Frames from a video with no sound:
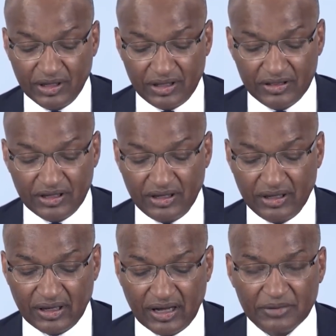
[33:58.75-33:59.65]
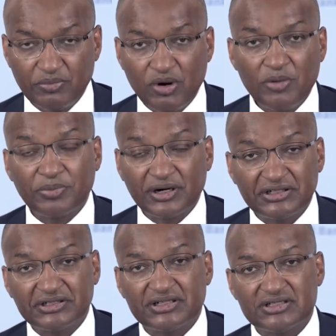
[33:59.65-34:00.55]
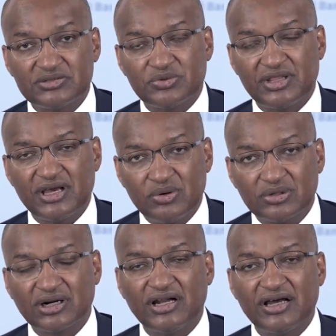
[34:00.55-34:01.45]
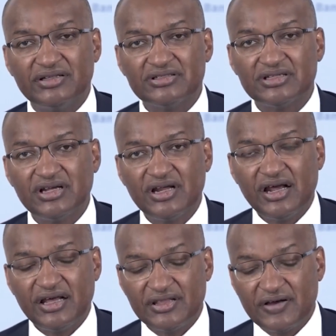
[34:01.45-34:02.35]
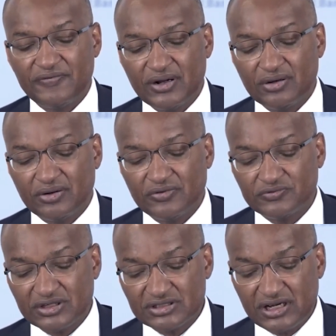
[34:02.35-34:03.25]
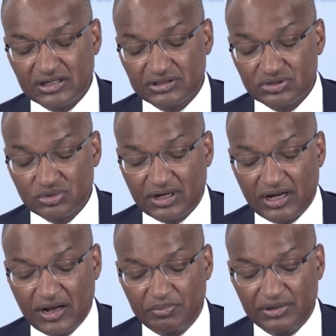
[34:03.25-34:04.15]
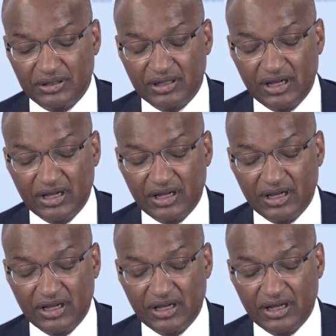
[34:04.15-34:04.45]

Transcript: they had more pressures with their own clients, and therefore a lot of transactions were happening